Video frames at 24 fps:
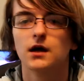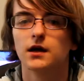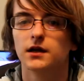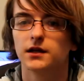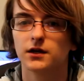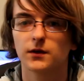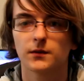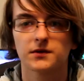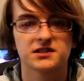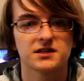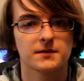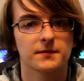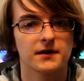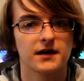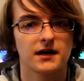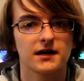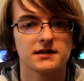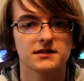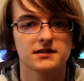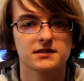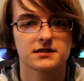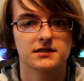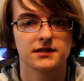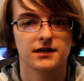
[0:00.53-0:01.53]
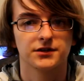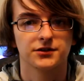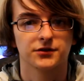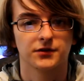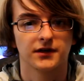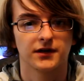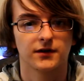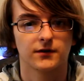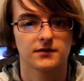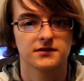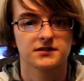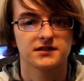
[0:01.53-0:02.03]
Yo, what's up guys? Daniel
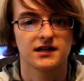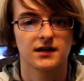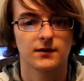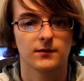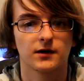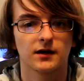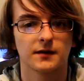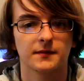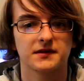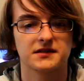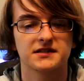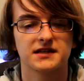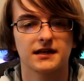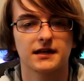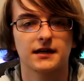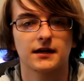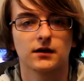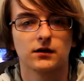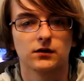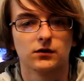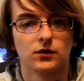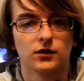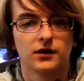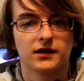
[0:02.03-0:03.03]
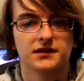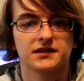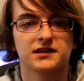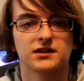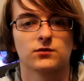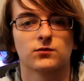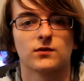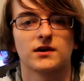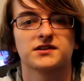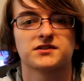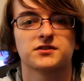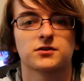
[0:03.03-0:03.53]
here, and today we're going to be taking a look at the
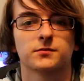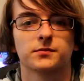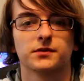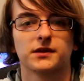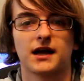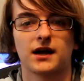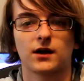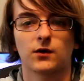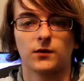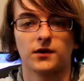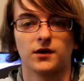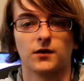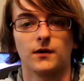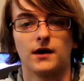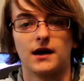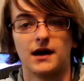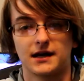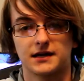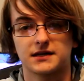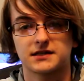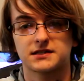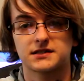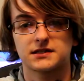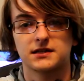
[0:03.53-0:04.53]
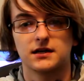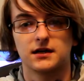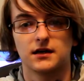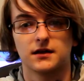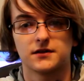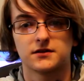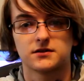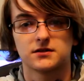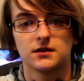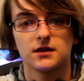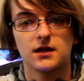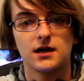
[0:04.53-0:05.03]
Razer Blackwidow X.
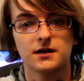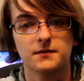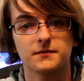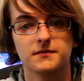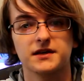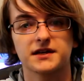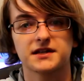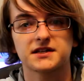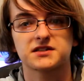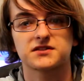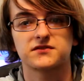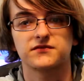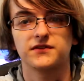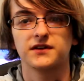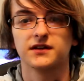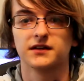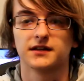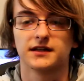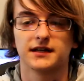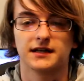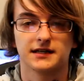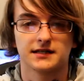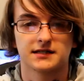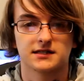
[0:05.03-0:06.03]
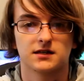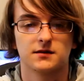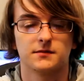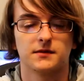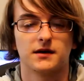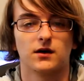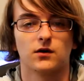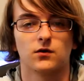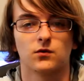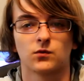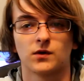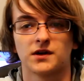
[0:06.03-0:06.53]
There's a lot of mixed feelings
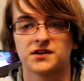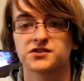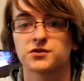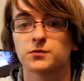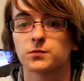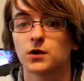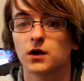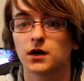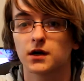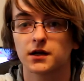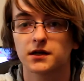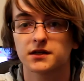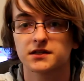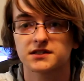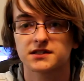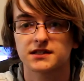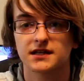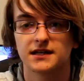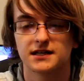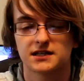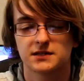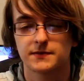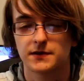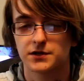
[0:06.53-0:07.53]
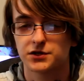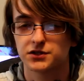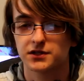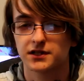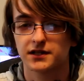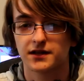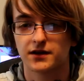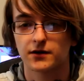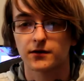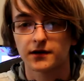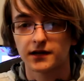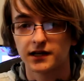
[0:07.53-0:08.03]
about Razer products, and especially
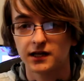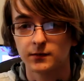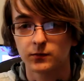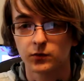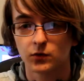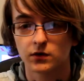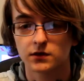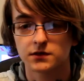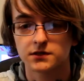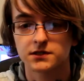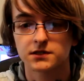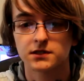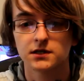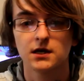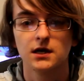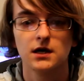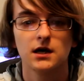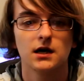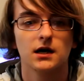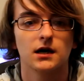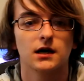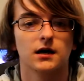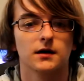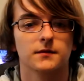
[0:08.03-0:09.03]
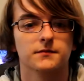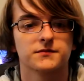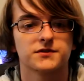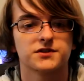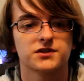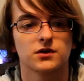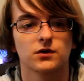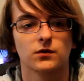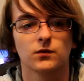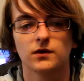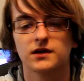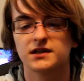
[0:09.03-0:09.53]
their keyboards.
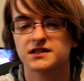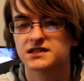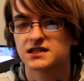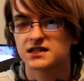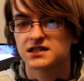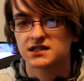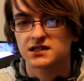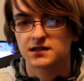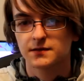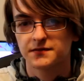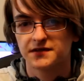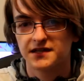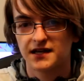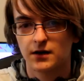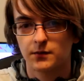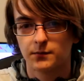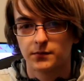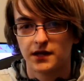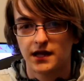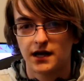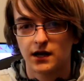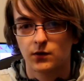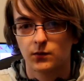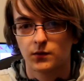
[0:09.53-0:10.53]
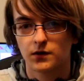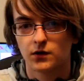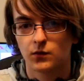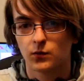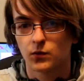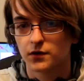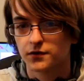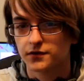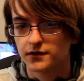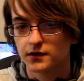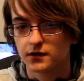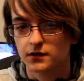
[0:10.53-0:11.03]
So is this slimmed down Blackwidow
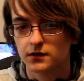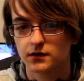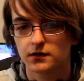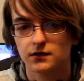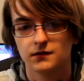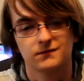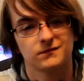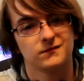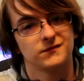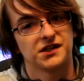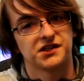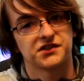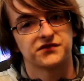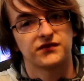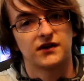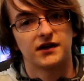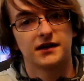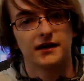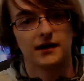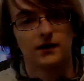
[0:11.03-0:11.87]
worth it? Let's find